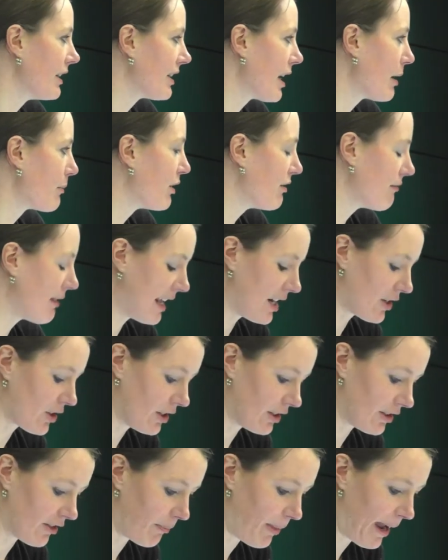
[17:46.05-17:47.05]
contemporary
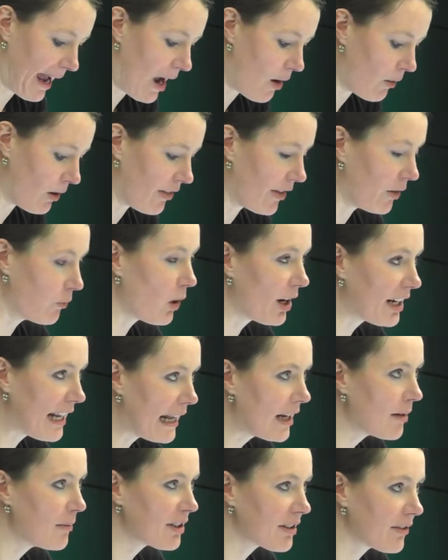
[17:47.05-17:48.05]
relations of power than one
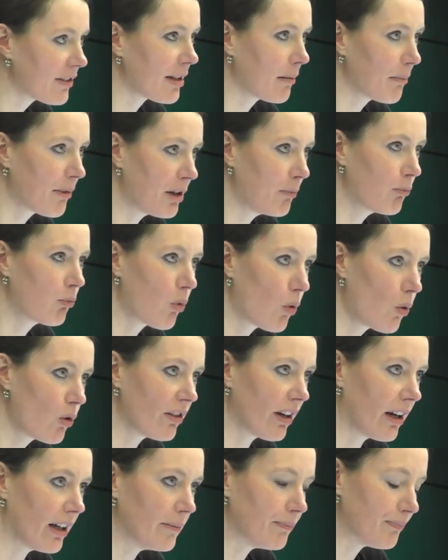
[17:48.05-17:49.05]
element of something
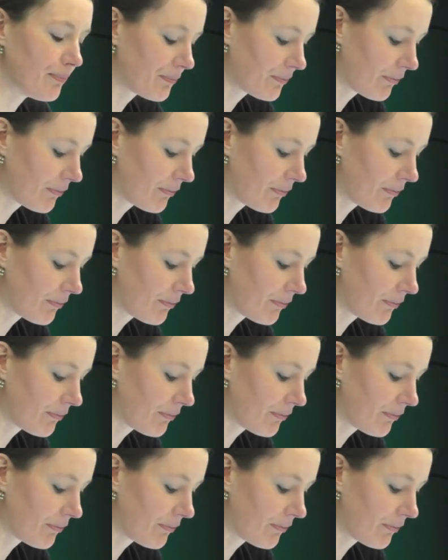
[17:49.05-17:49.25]
broader.